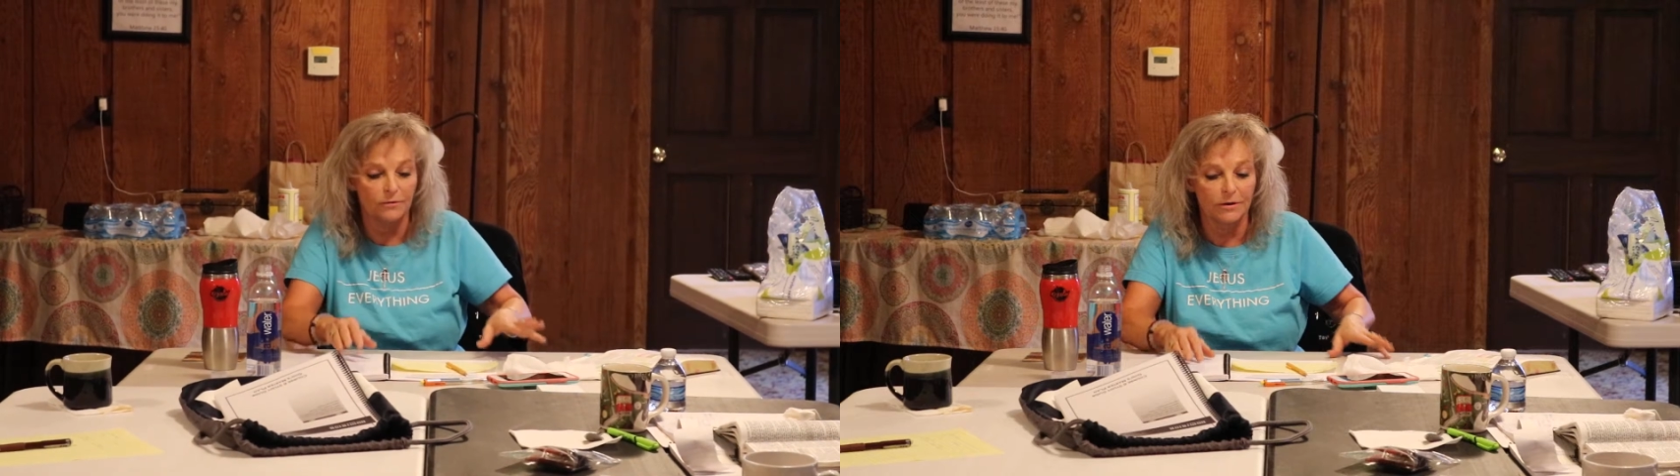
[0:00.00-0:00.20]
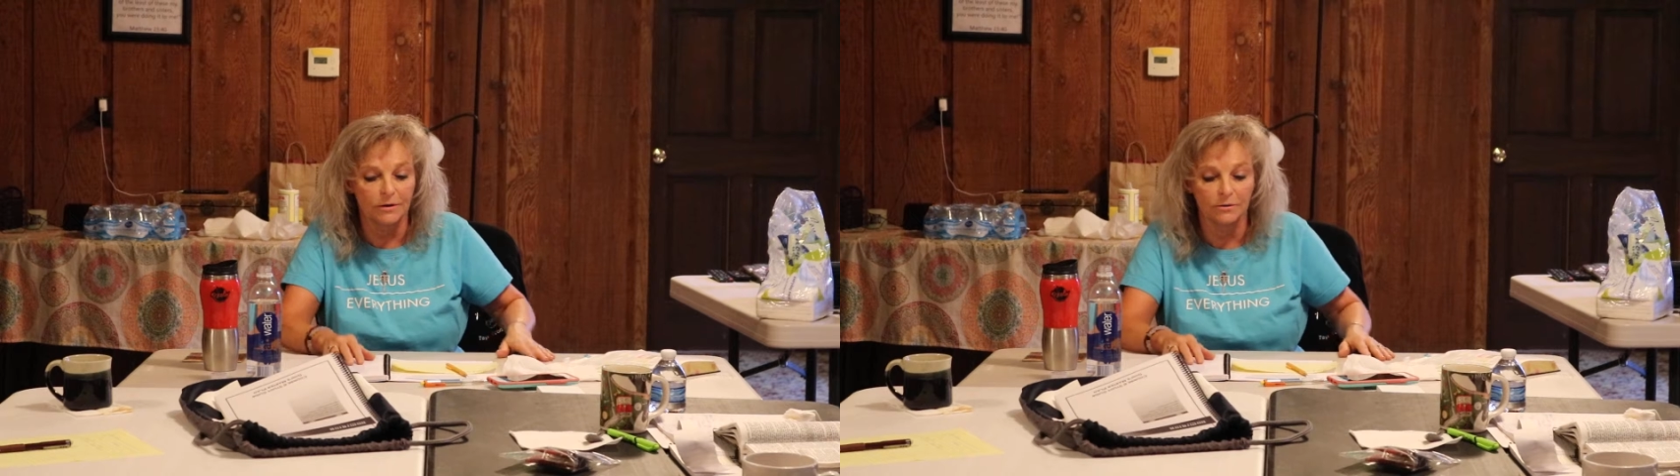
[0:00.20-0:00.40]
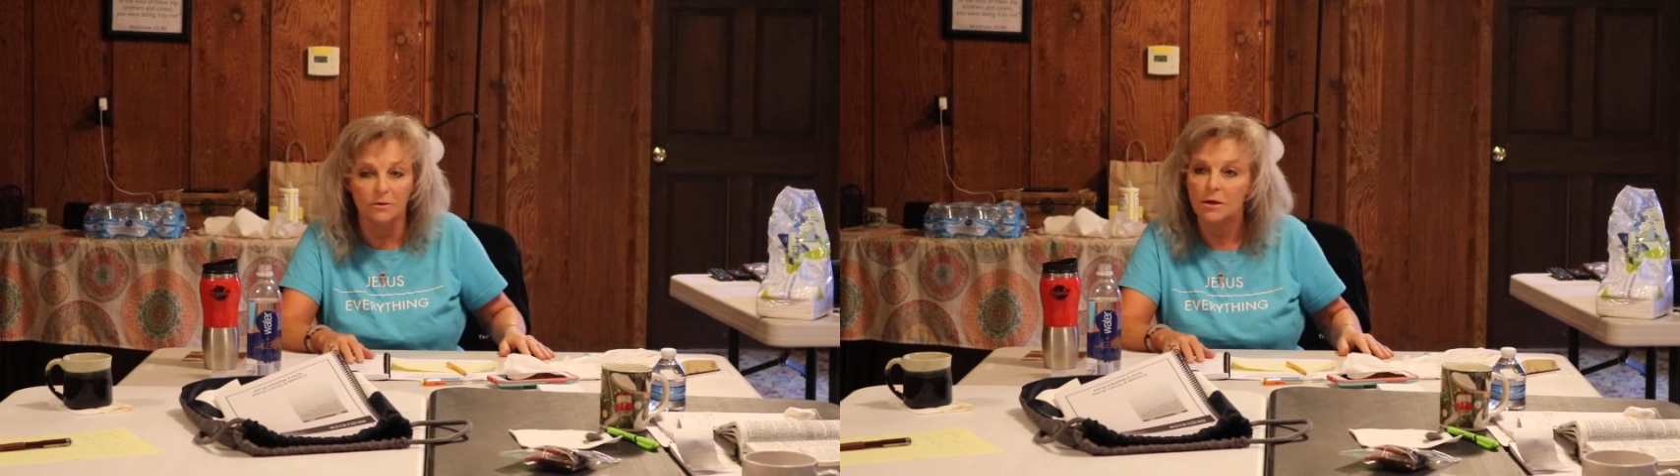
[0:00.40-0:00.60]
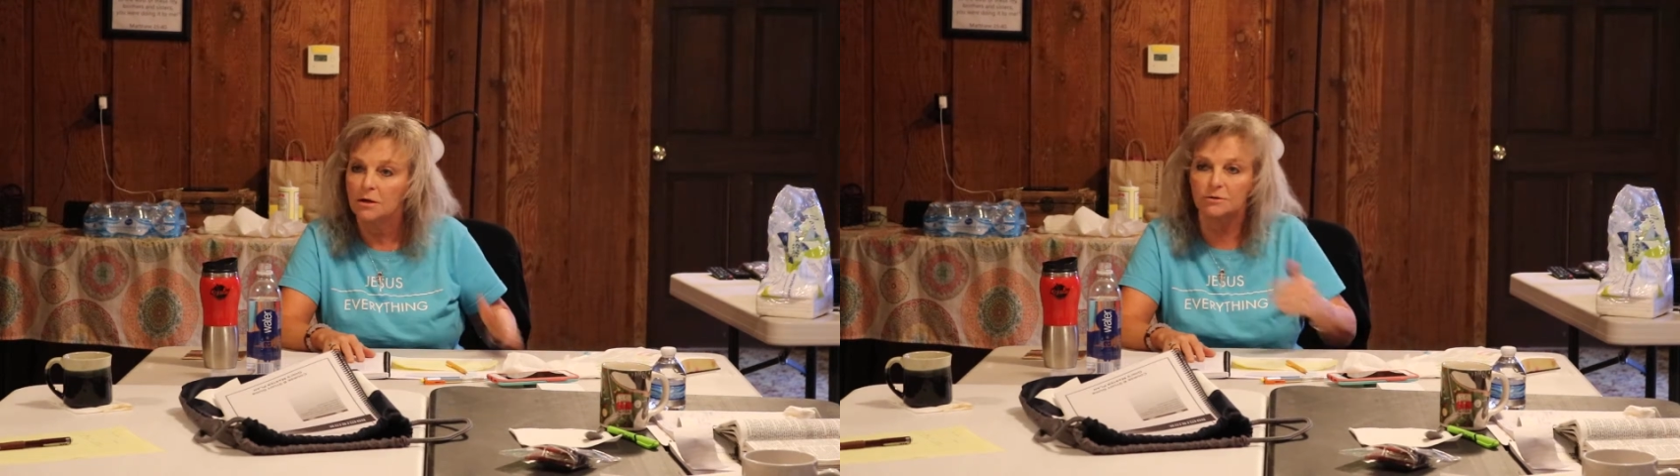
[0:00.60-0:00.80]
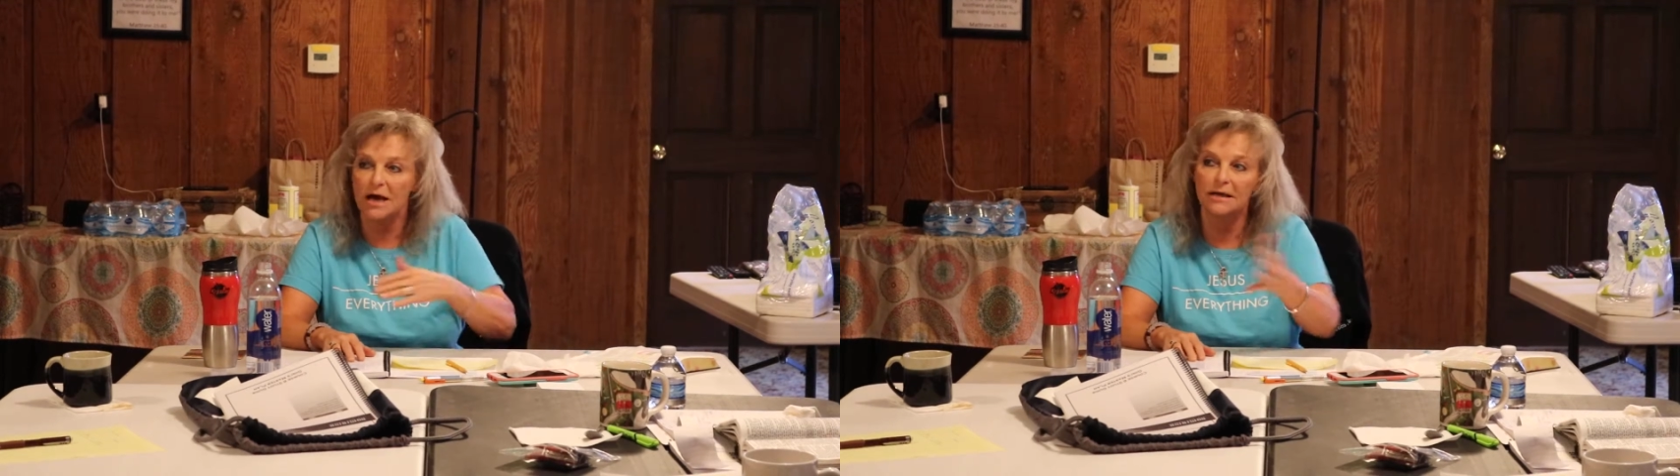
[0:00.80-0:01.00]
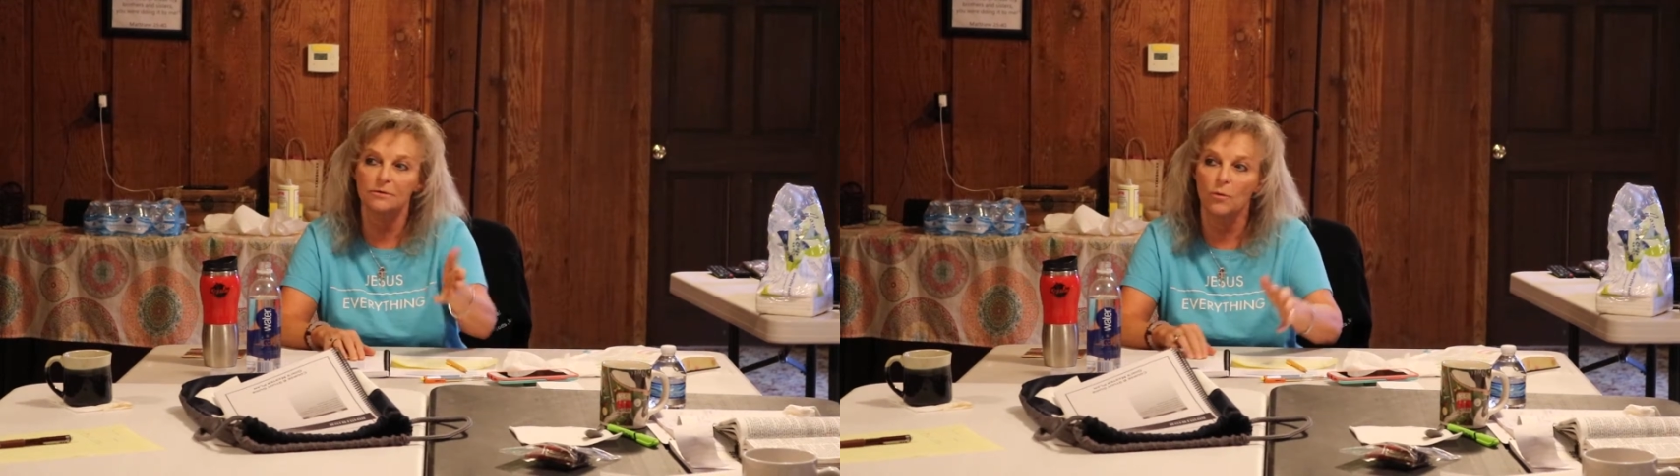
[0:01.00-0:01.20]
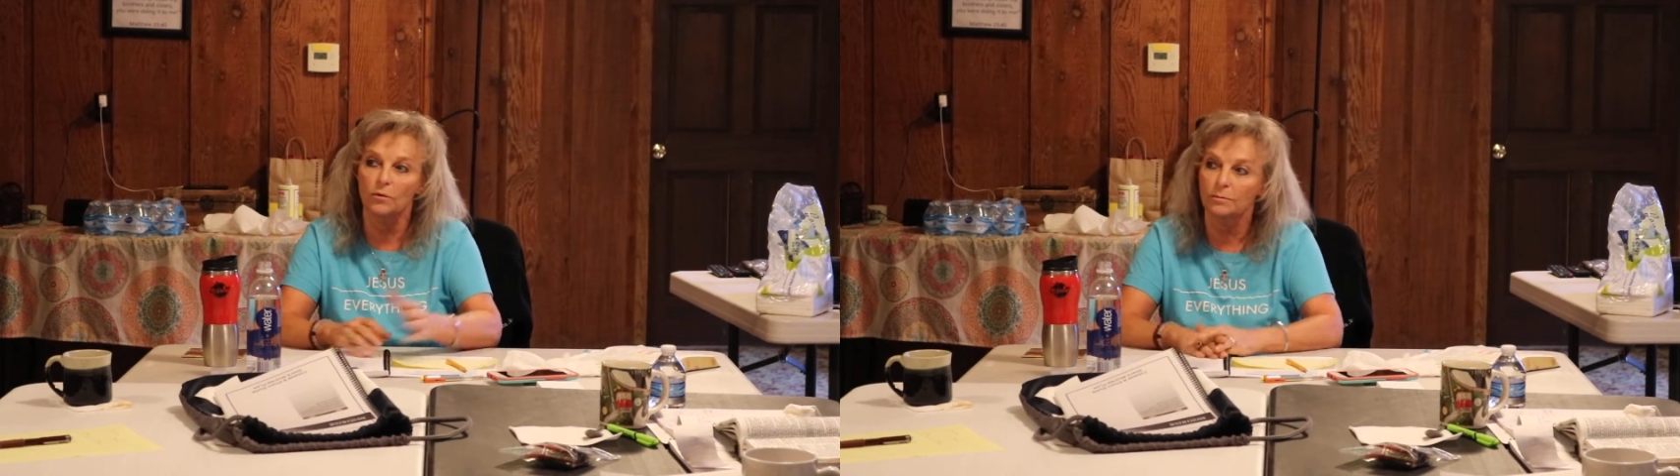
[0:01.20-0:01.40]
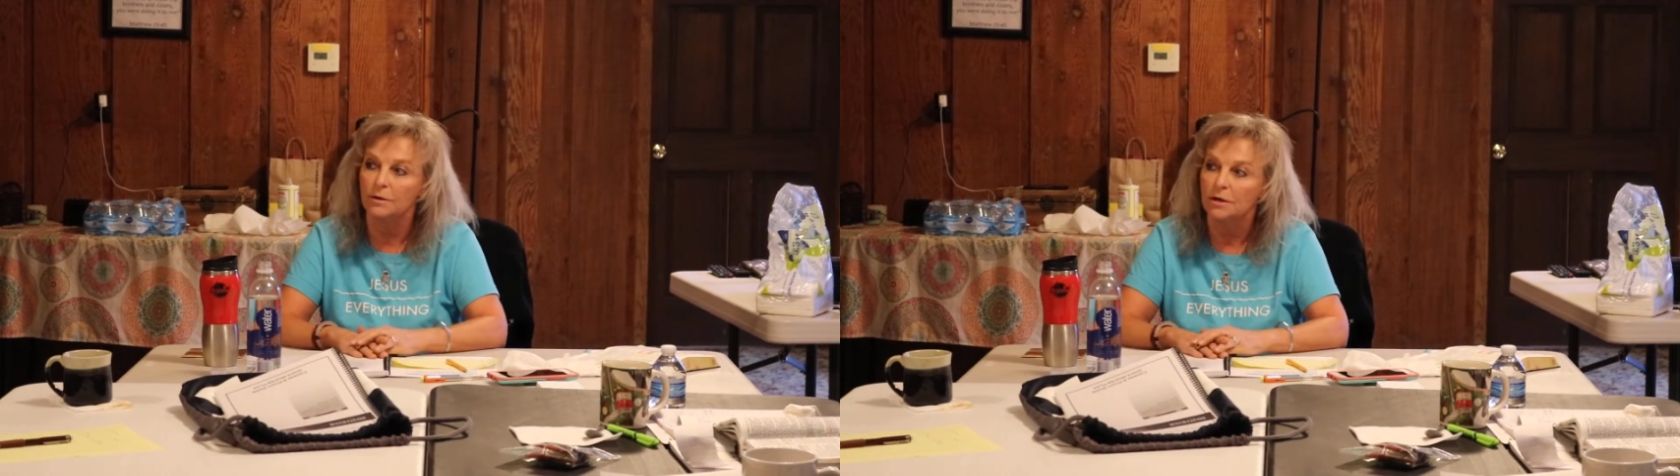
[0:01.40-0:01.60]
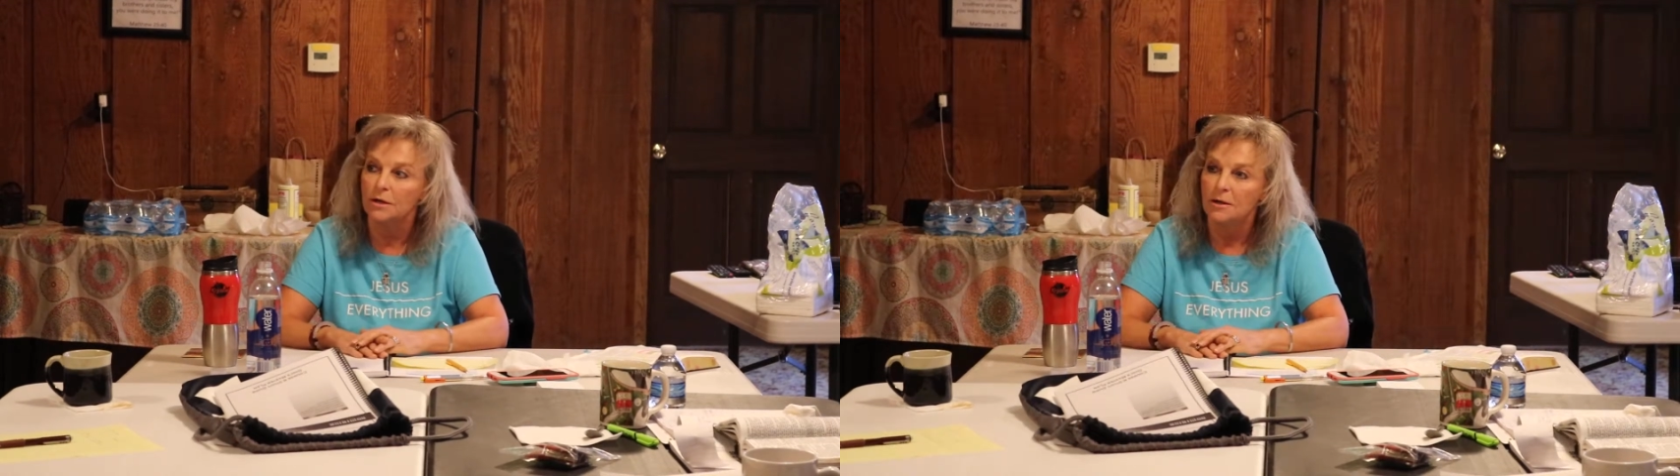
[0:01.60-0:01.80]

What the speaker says: vehicle. Because I didn't want...